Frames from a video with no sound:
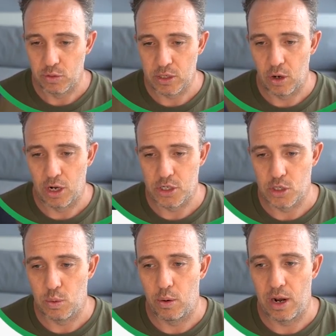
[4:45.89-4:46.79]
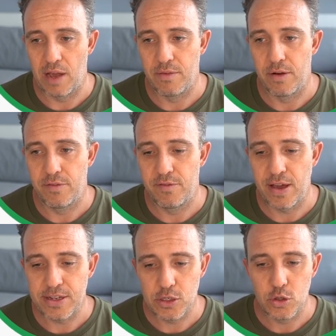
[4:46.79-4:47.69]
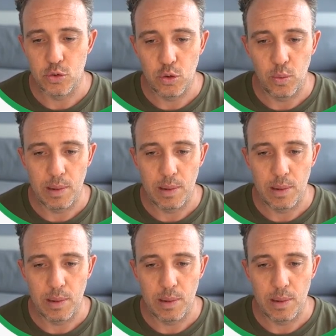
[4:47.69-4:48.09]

really nice as well to have a face to the